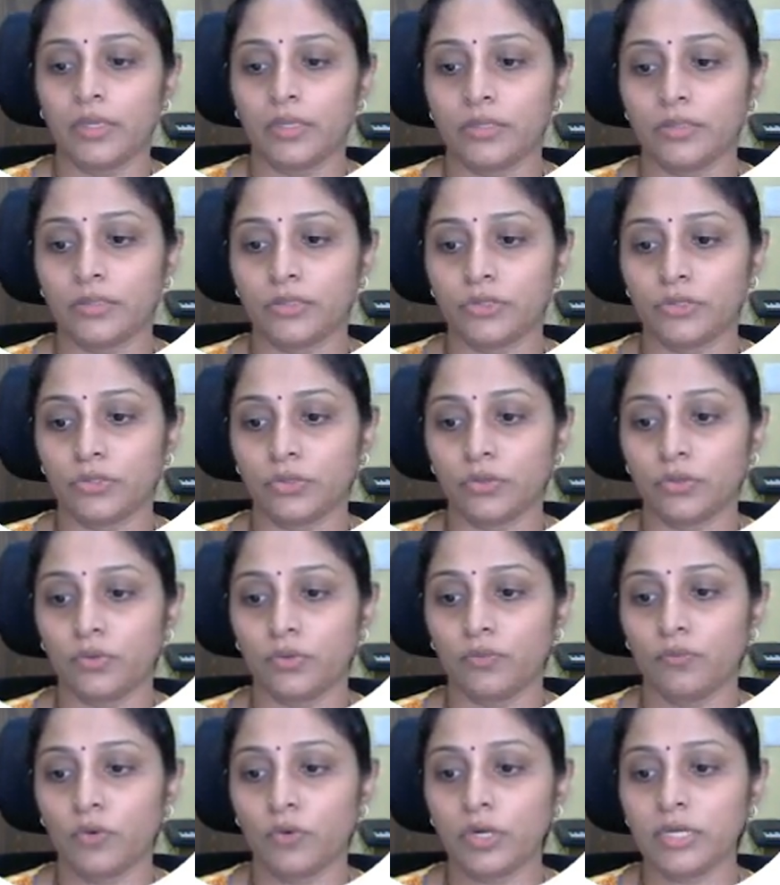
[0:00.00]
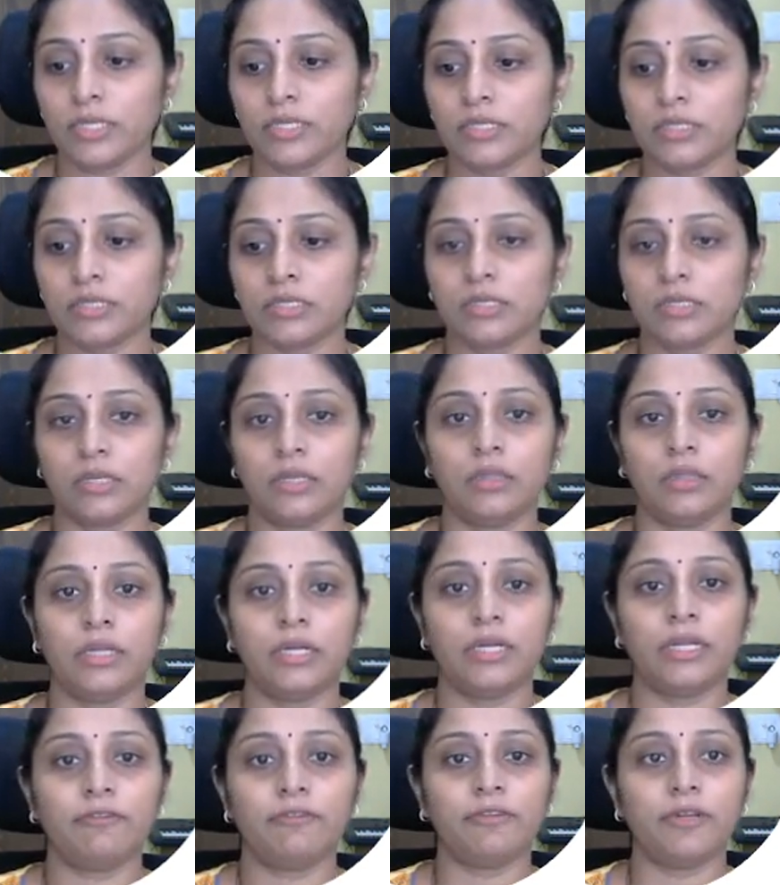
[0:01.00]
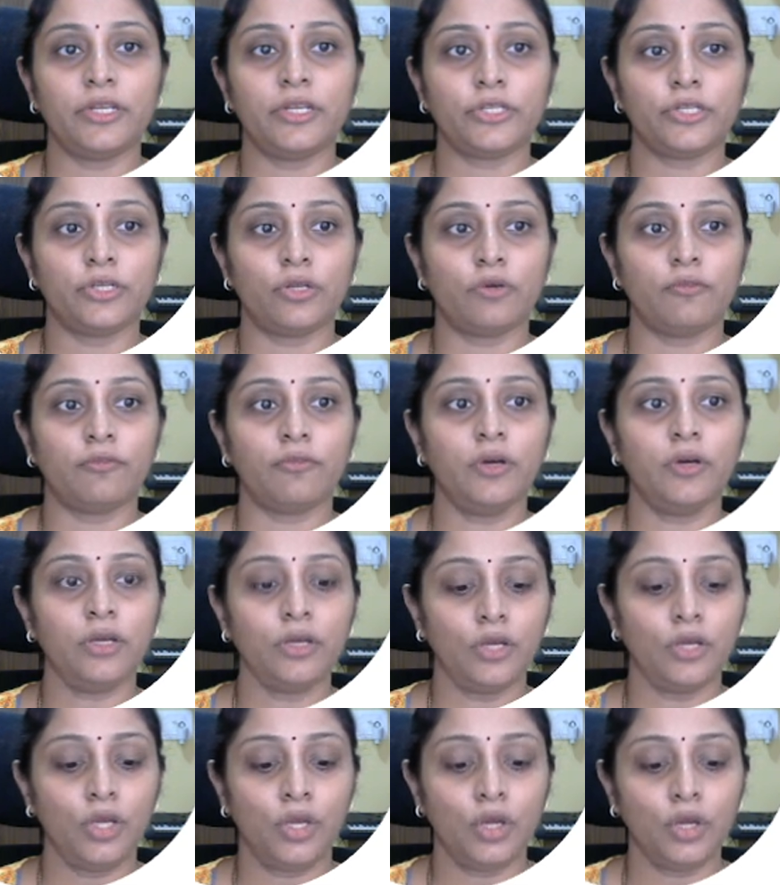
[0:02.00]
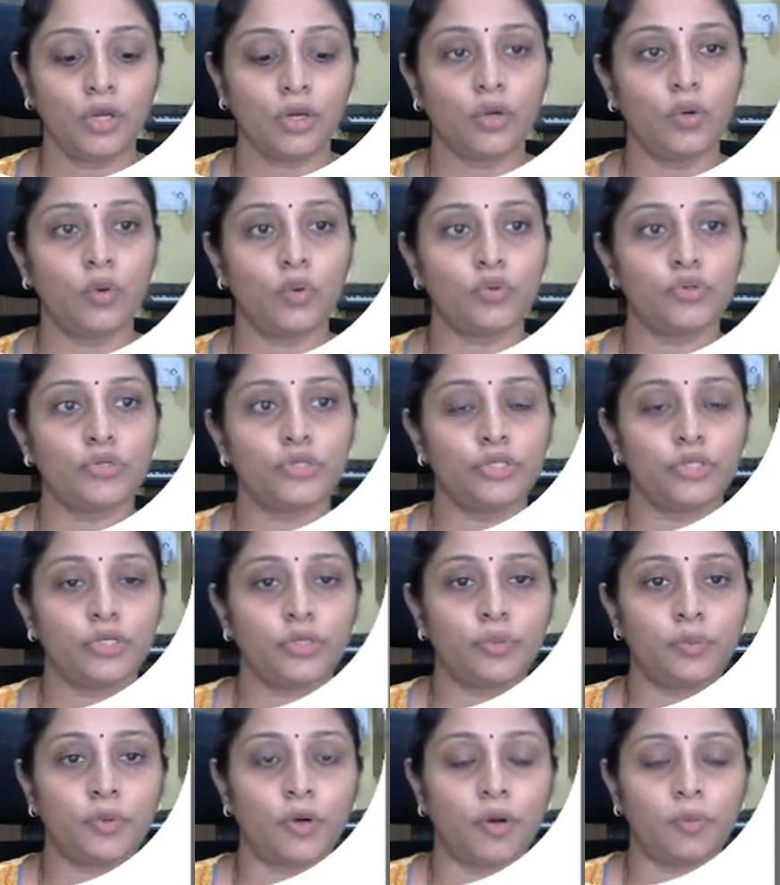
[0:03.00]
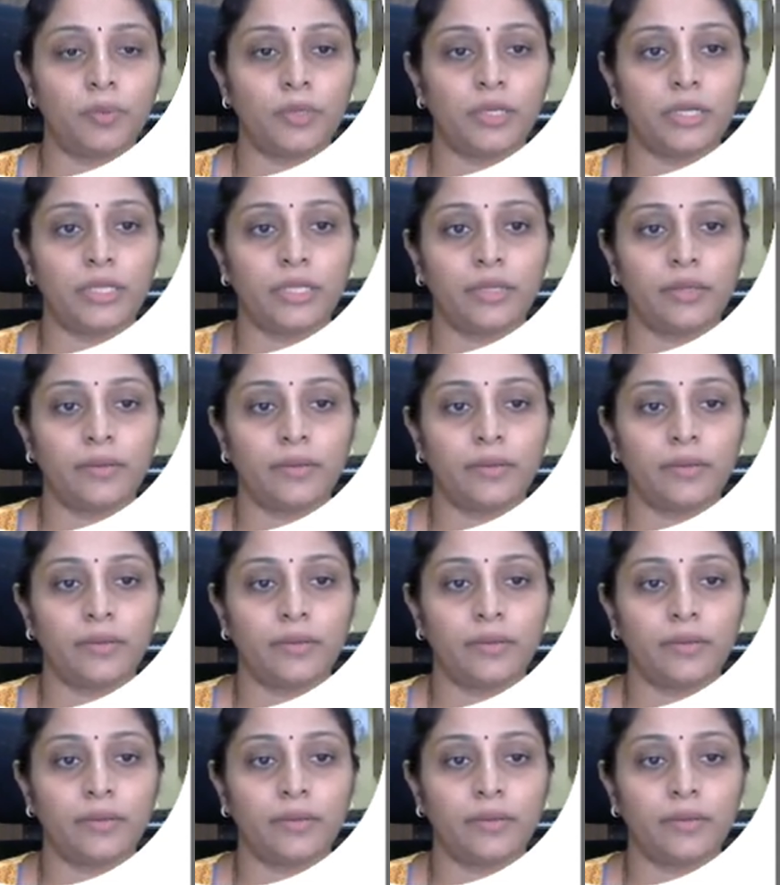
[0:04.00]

So what is the definition of a closure property?